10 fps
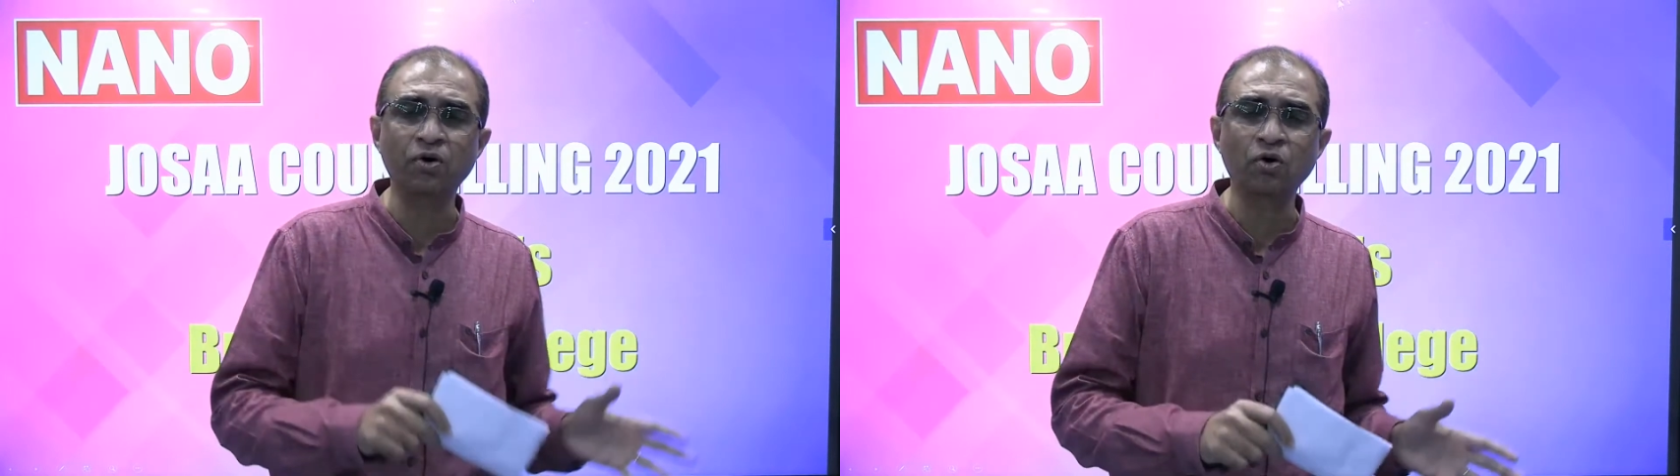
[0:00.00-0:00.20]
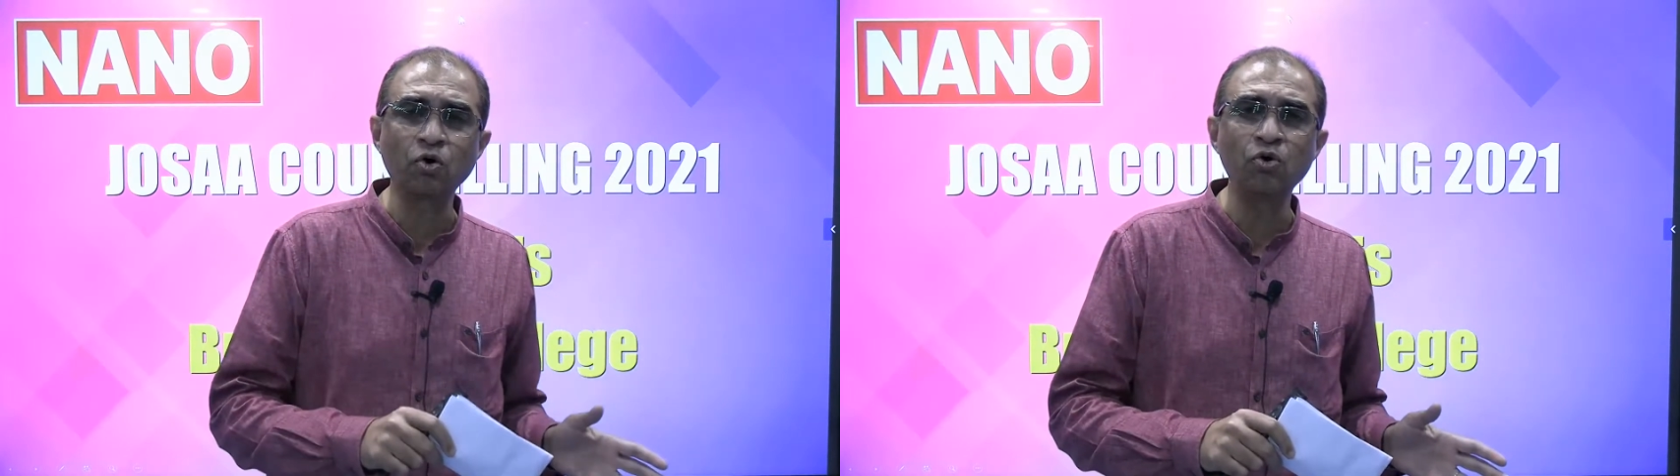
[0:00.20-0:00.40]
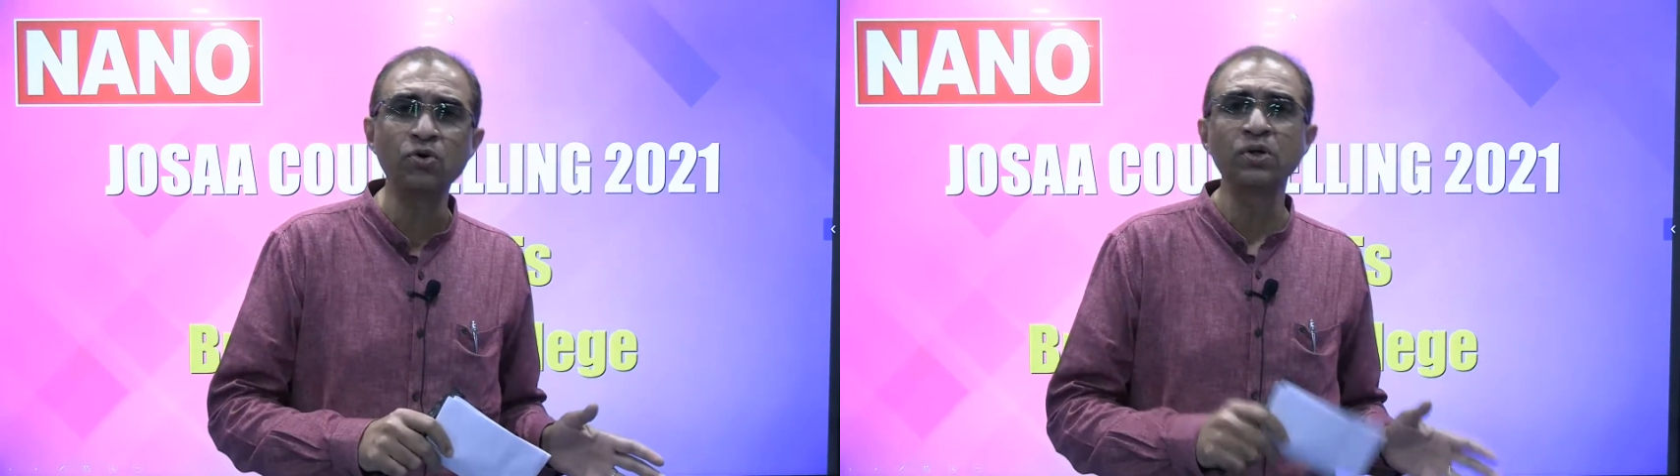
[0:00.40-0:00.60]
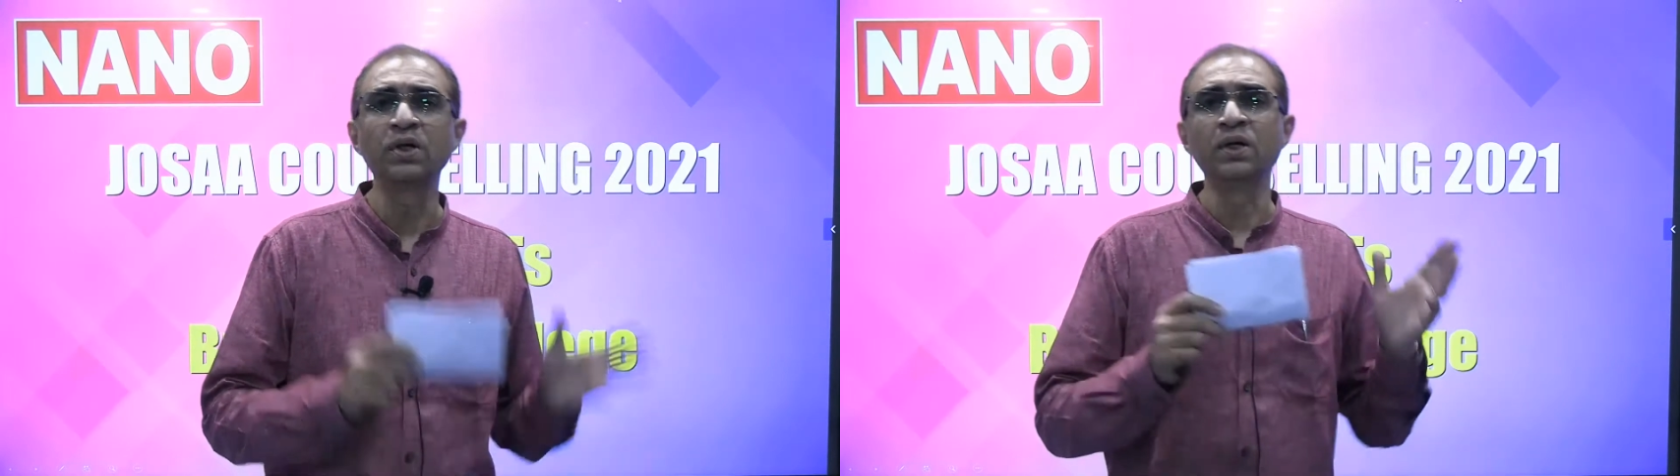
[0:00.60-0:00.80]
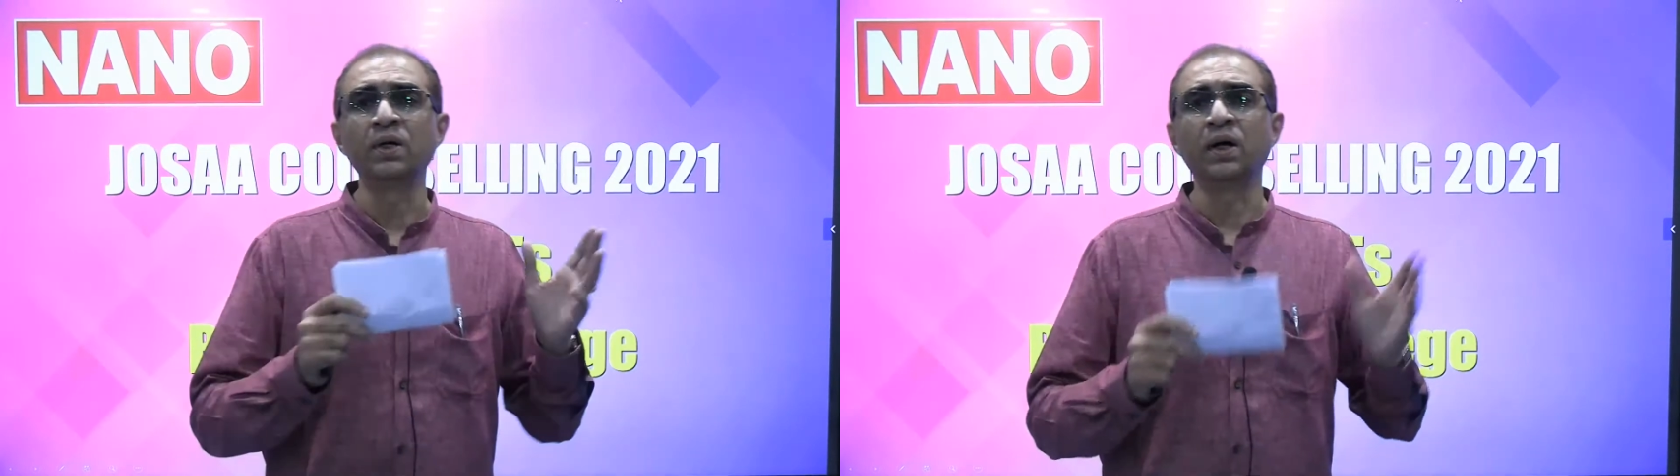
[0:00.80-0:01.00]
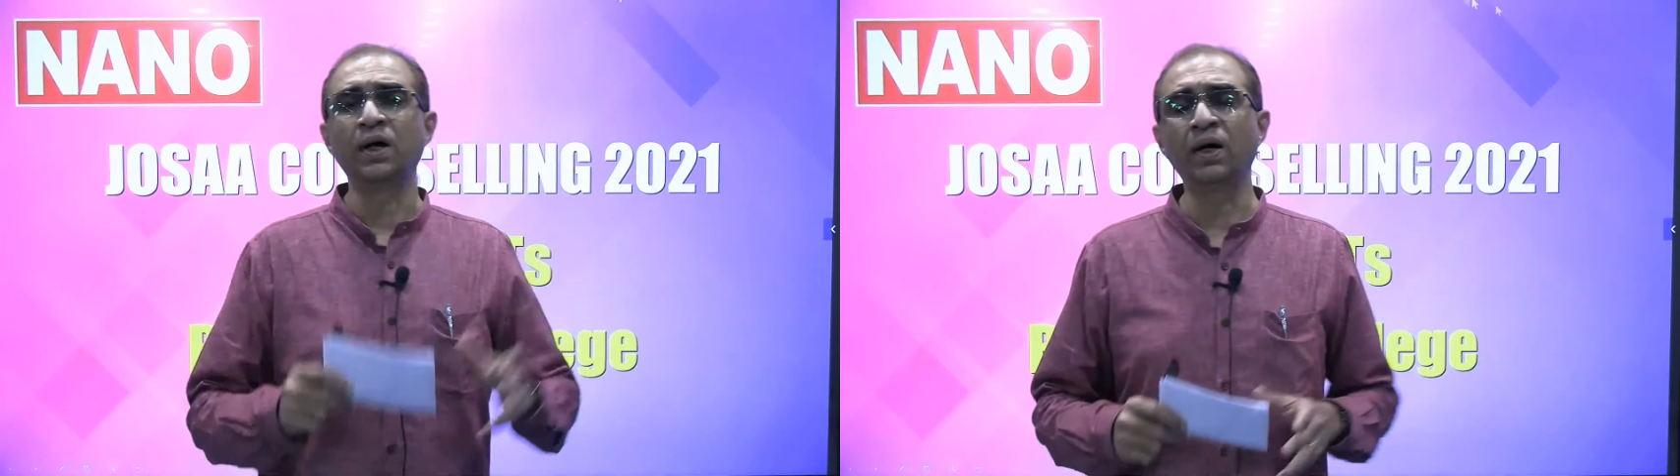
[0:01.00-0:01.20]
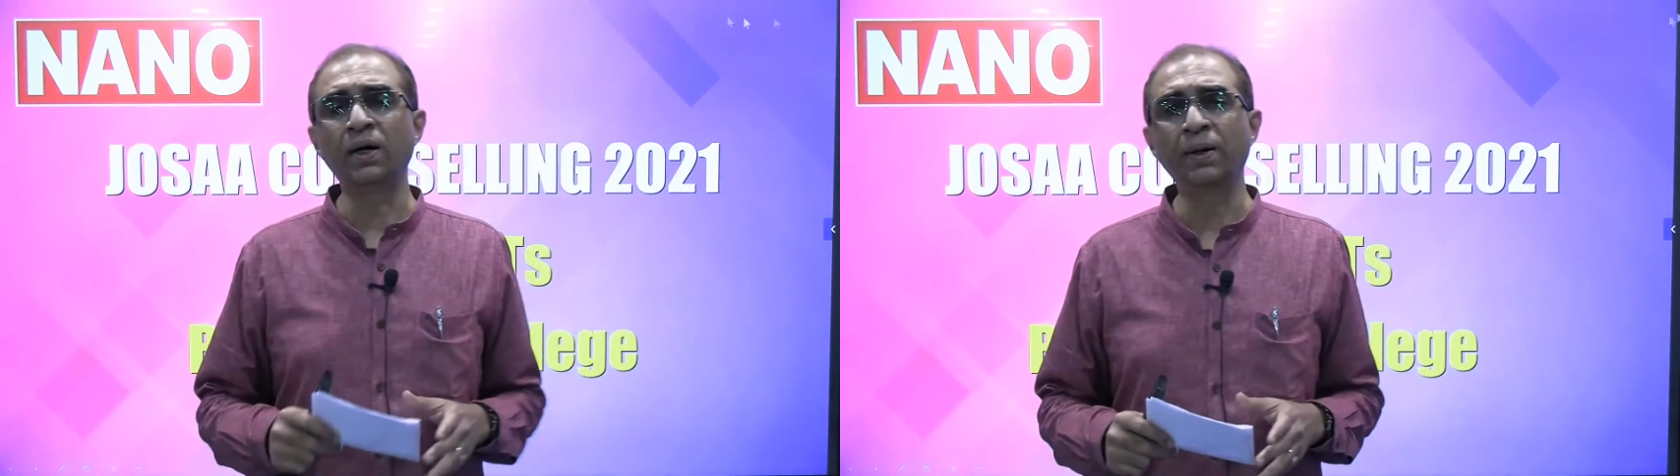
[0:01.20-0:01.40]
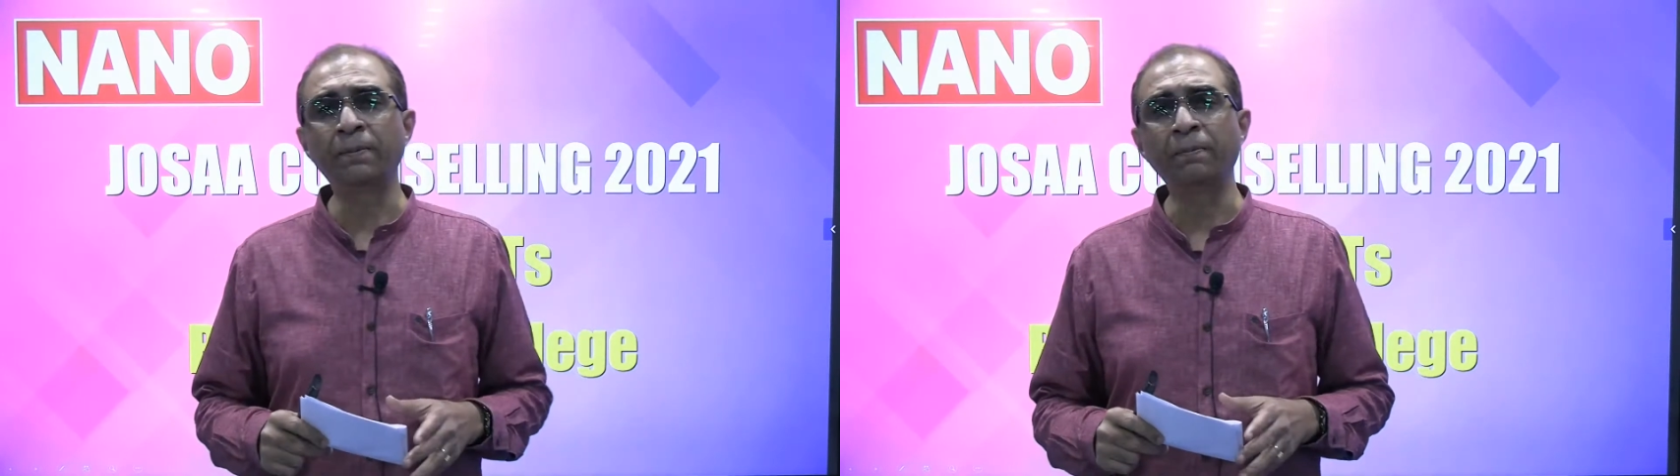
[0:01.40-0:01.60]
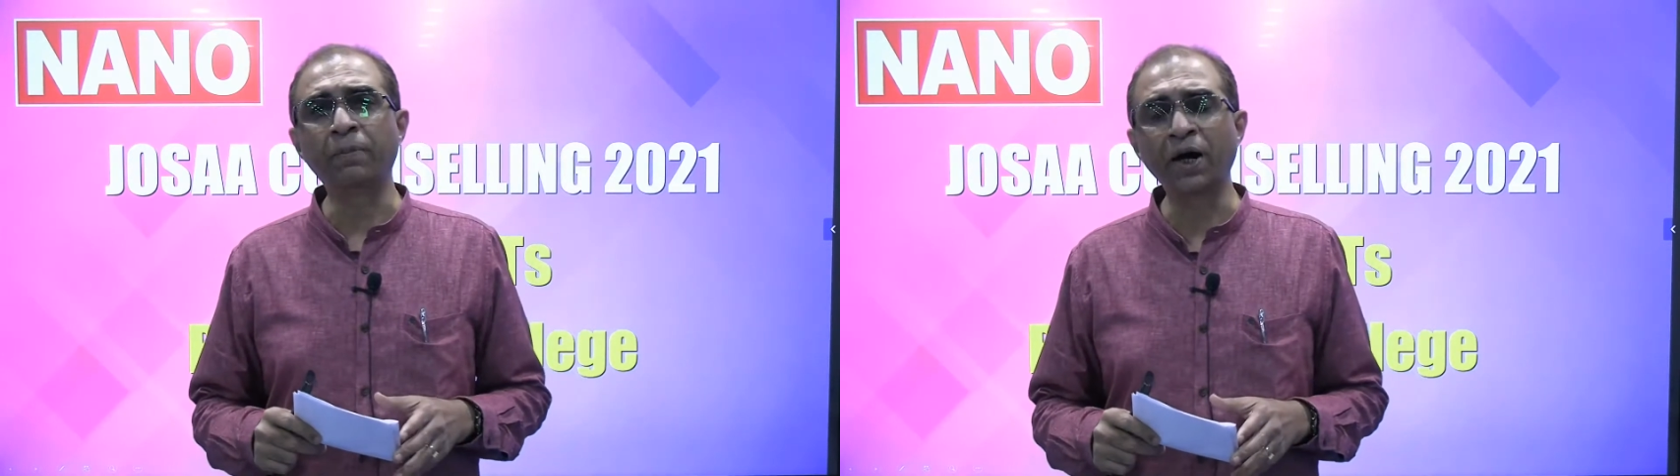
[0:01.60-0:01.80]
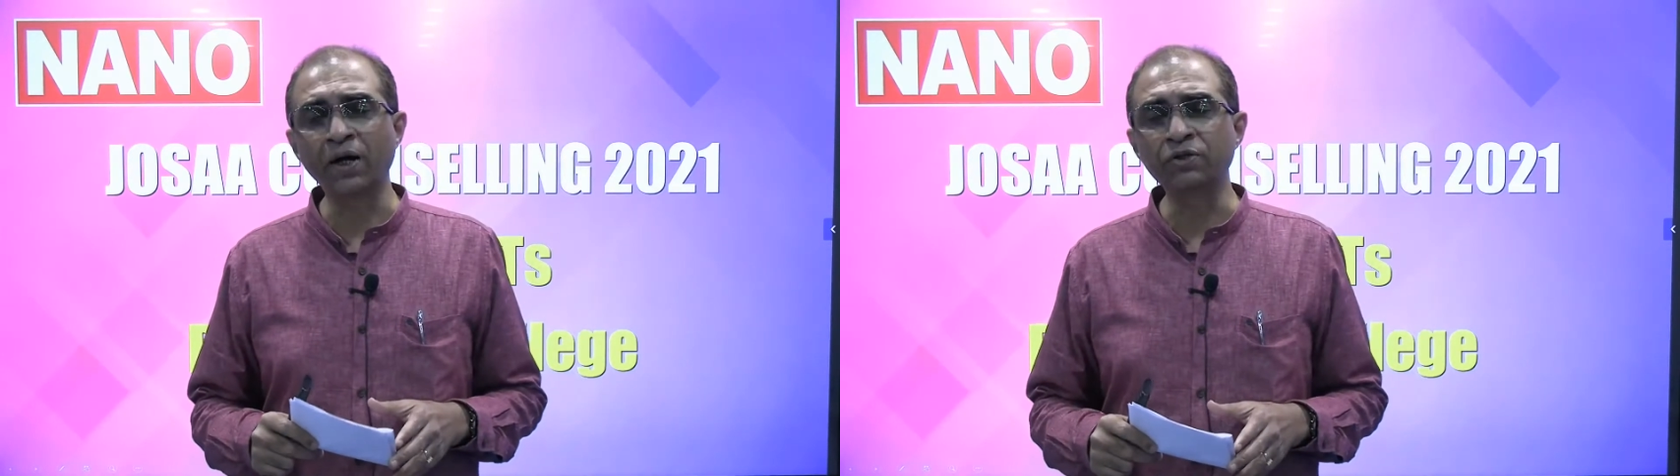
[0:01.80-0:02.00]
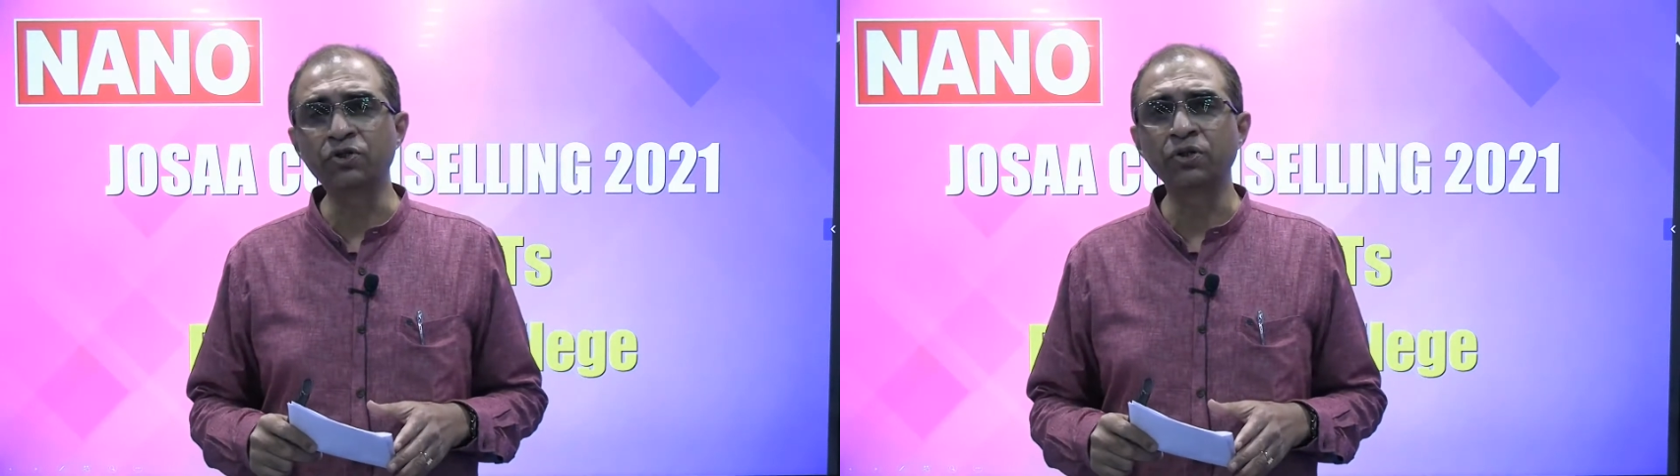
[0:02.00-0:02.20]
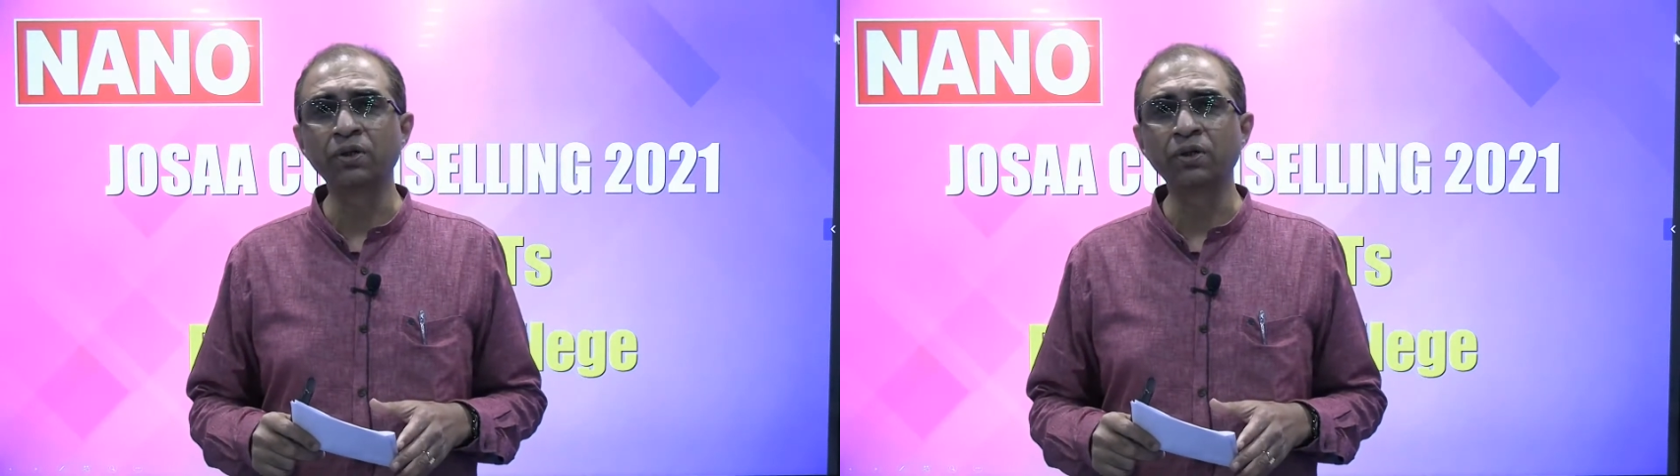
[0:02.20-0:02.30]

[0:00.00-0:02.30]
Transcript: core branch,